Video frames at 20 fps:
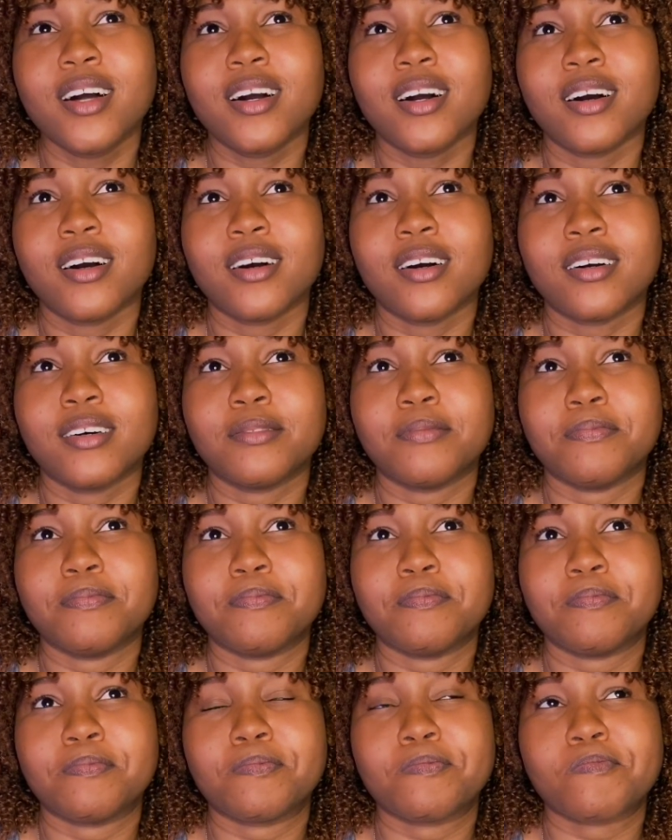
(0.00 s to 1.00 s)

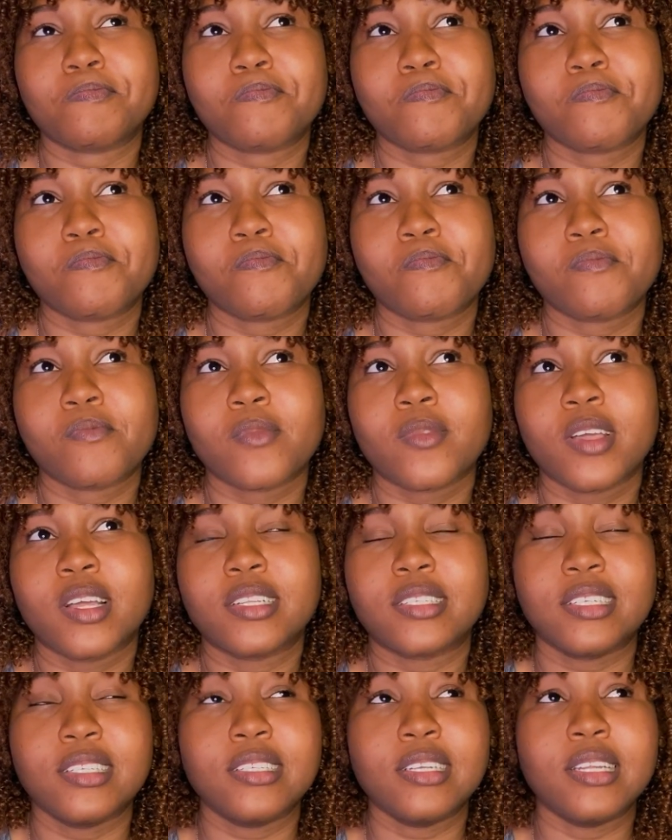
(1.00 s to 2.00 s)

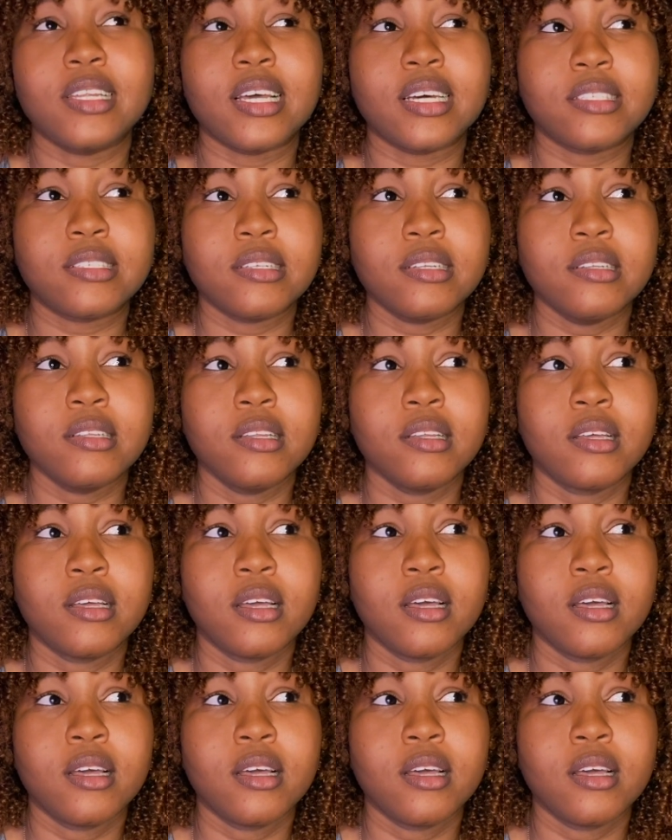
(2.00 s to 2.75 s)
Is this a lesson?